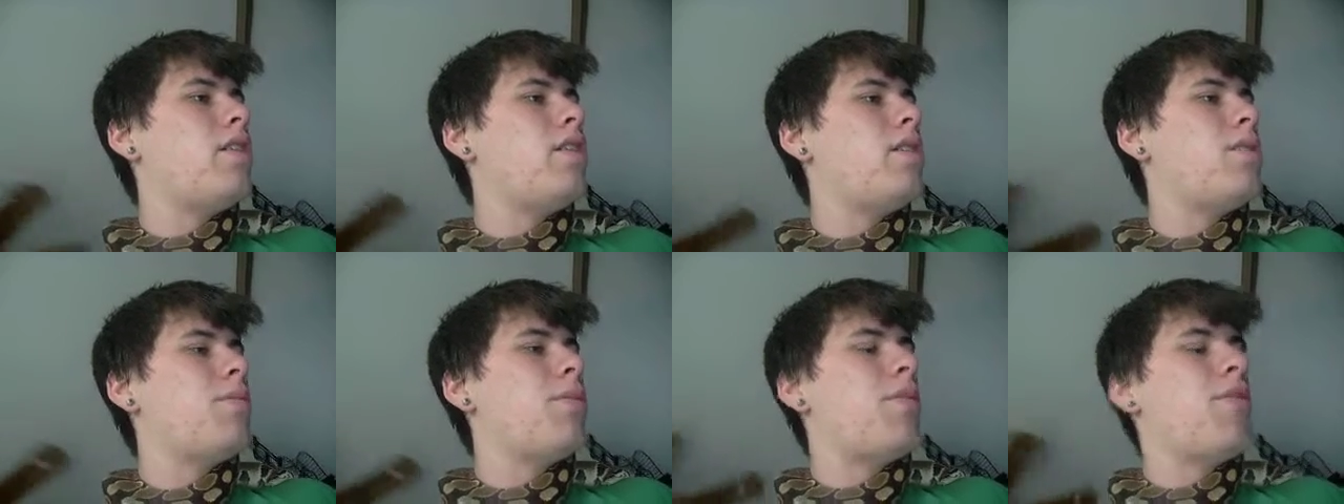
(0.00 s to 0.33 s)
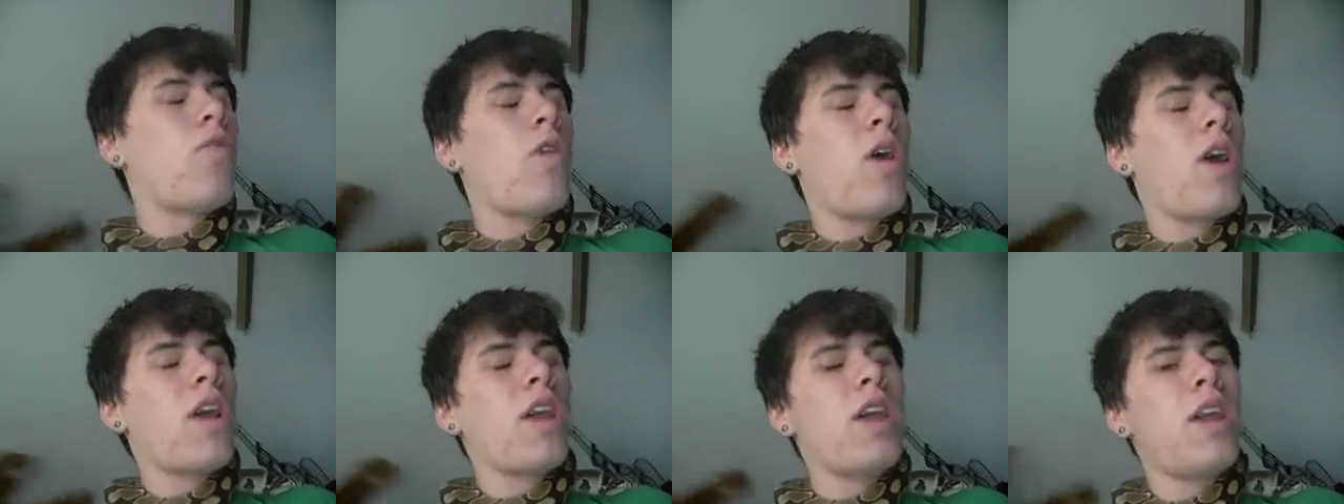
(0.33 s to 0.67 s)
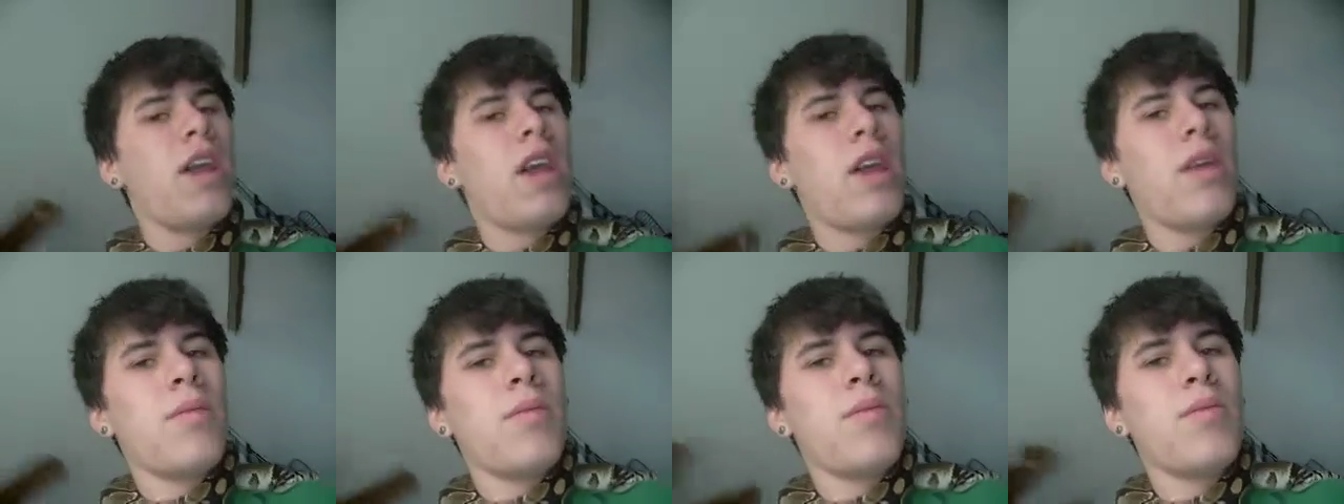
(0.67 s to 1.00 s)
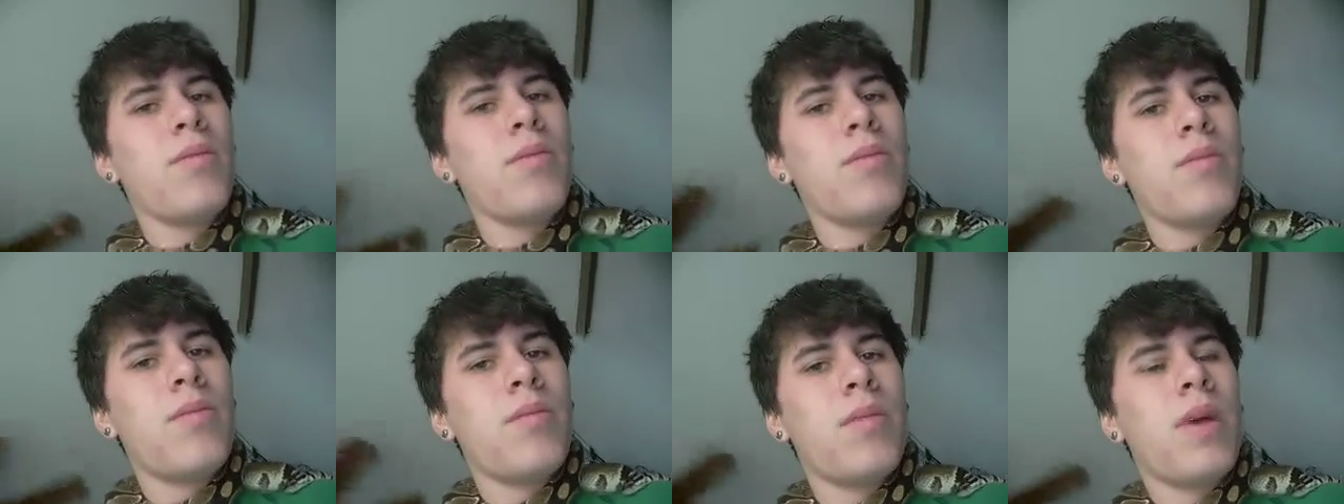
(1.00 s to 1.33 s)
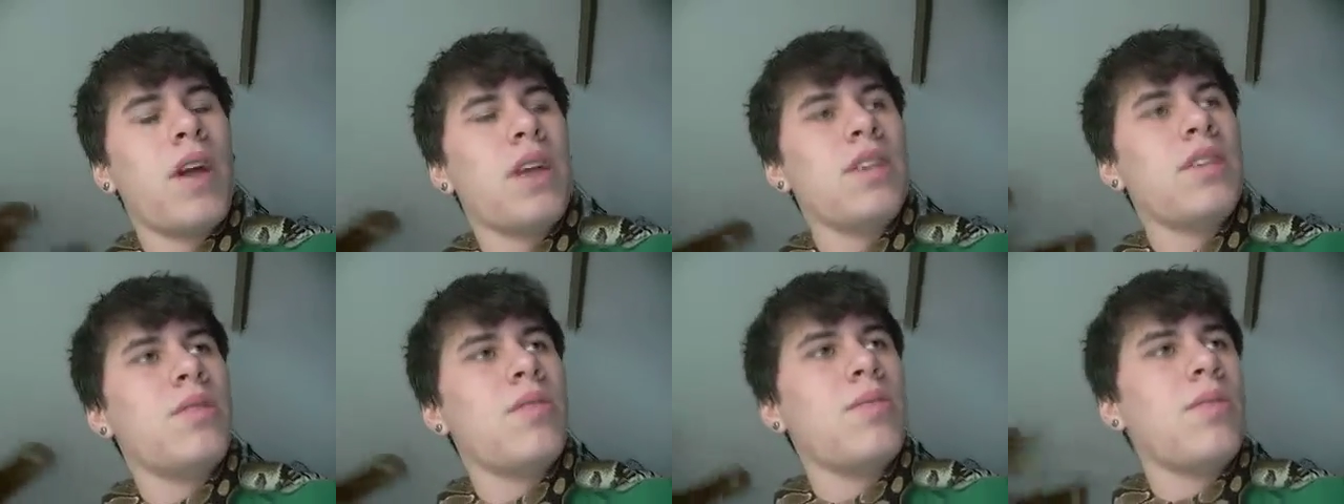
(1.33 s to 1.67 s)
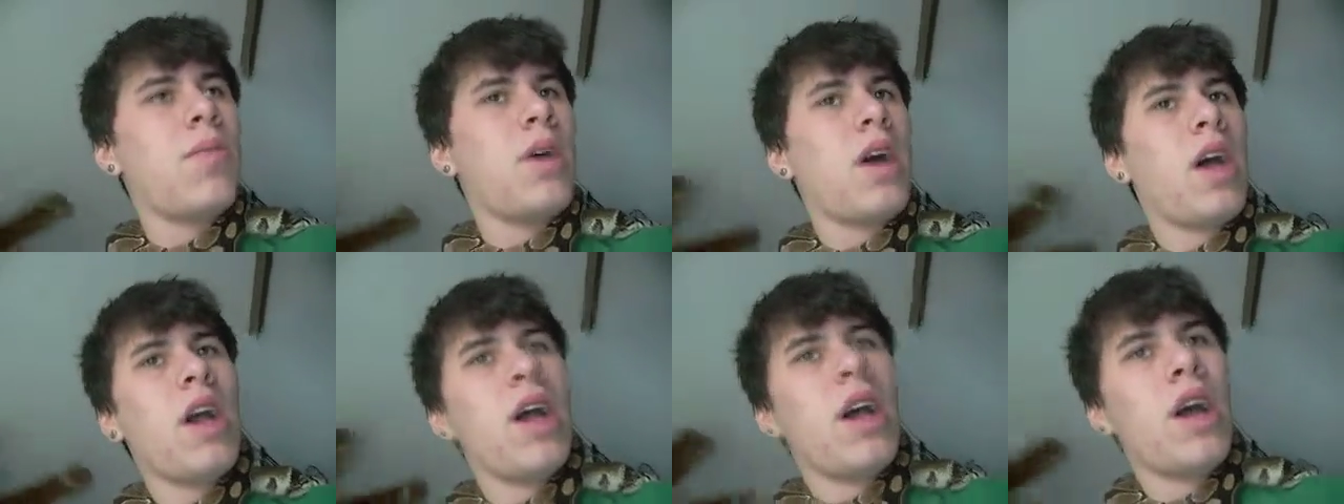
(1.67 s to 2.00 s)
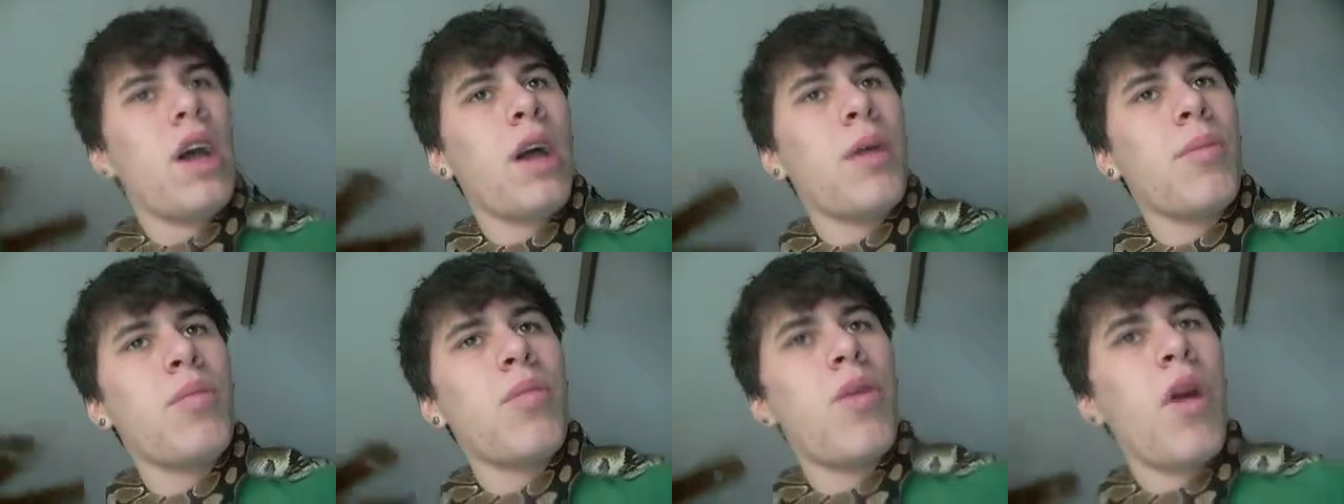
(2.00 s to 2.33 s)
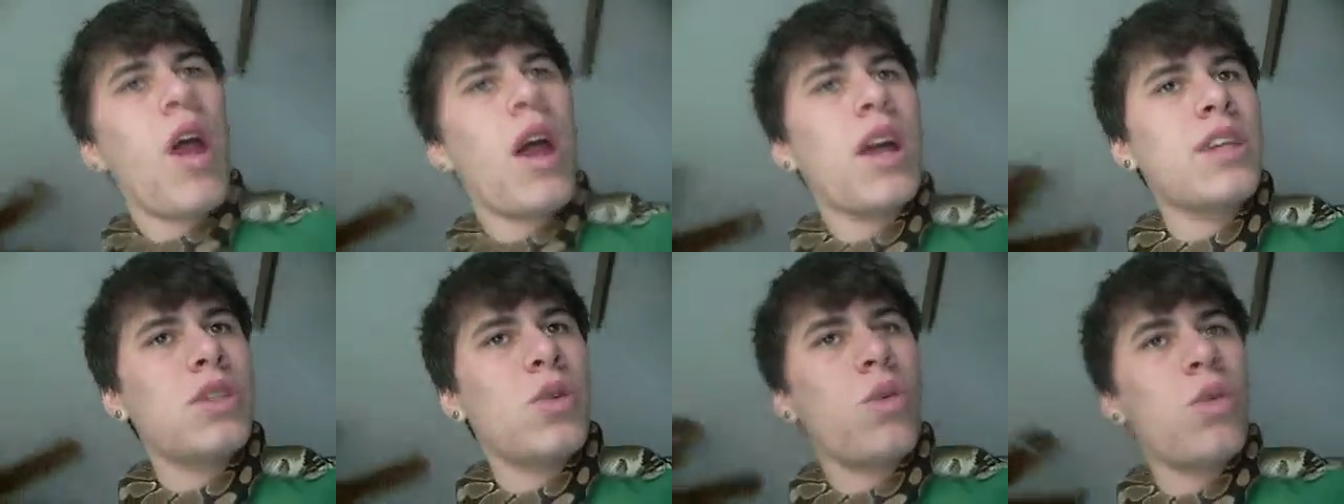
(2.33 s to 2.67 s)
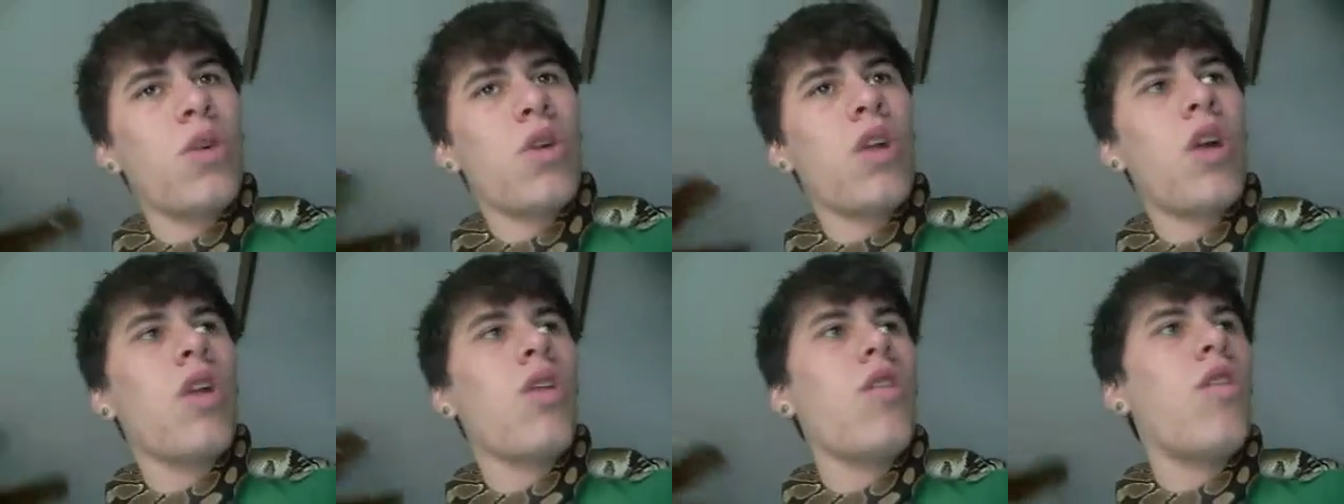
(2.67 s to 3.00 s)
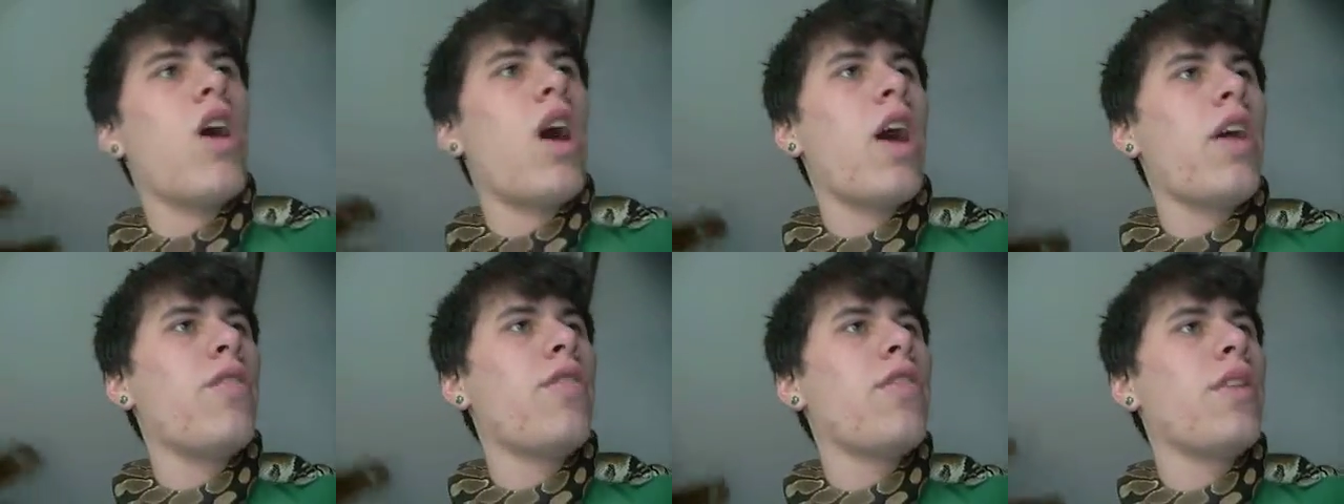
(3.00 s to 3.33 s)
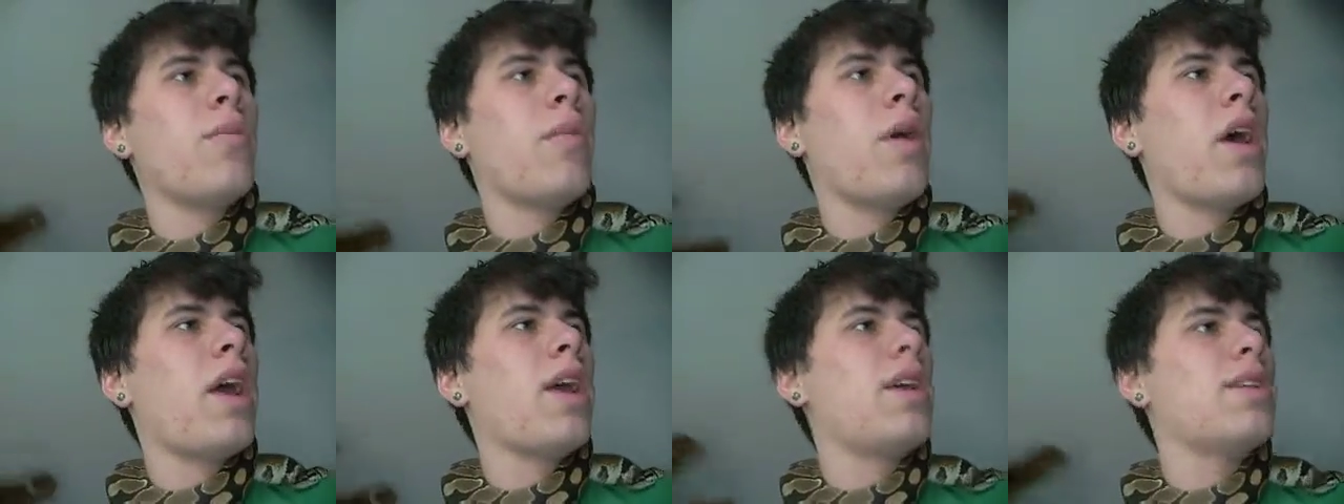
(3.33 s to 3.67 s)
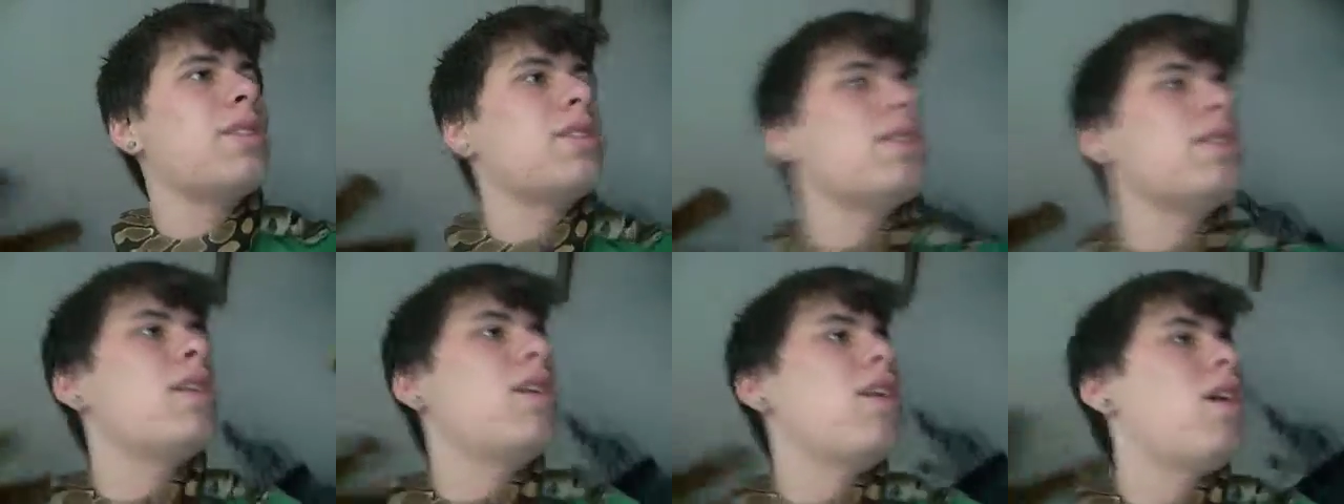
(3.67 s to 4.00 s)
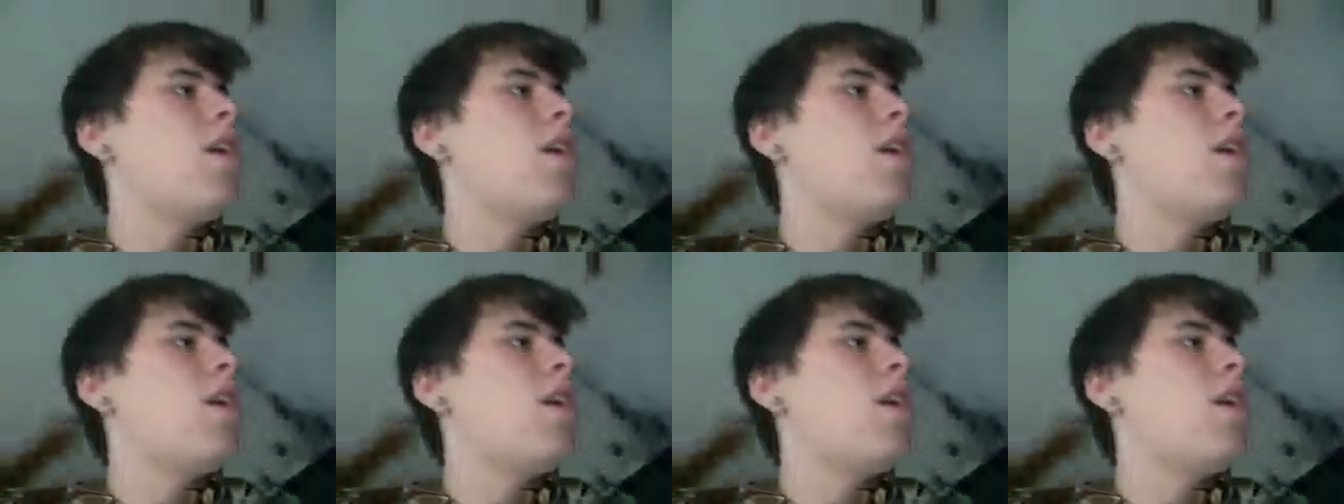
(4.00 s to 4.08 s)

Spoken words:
before I can get my products ordered online from the mites,